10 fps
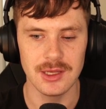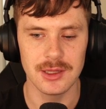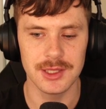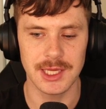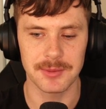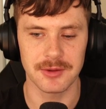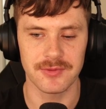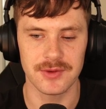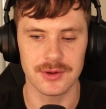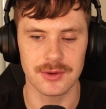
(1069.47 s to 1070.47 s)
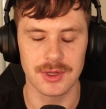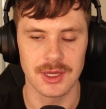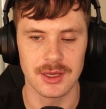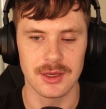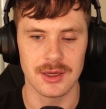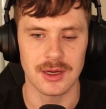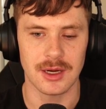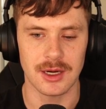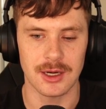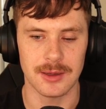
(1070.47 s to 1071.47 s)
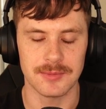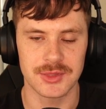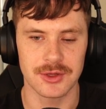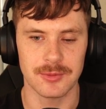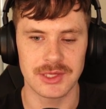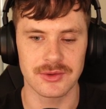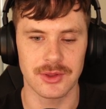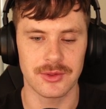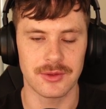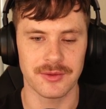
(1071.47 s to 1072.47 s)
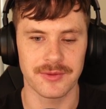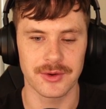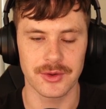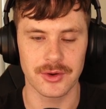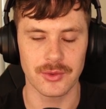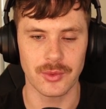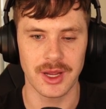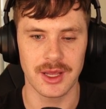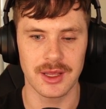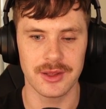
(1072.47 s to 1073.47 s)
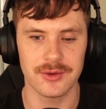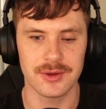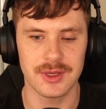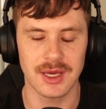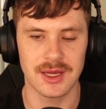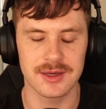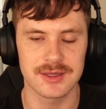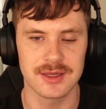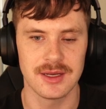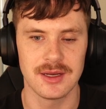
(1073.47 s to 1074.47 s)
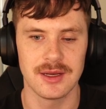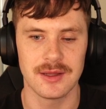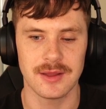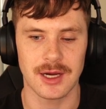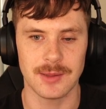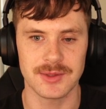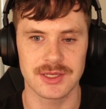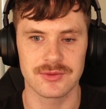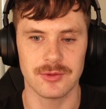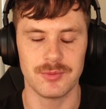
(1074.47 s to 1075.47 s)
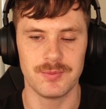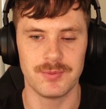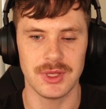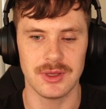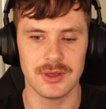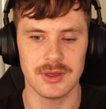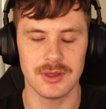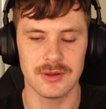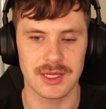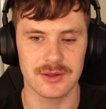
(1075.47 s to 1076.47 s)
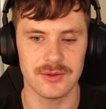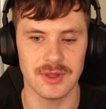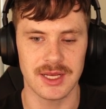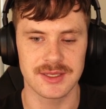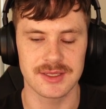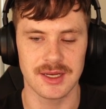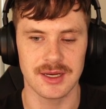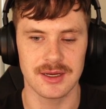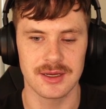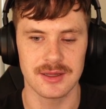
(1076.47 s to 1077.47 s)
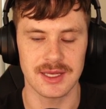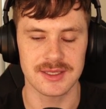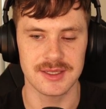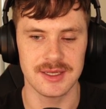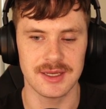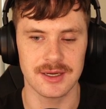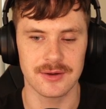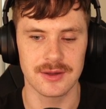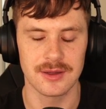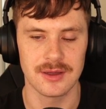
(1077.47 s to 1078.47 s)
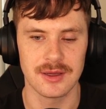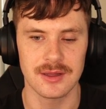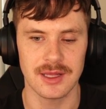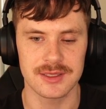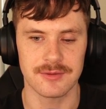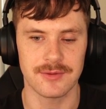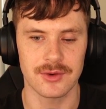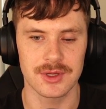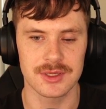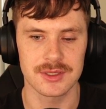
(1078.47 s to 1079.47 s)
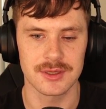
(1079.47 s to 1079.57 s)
Depth of field. So basically, the further away you get, the objects will be like less detailed, less in focus.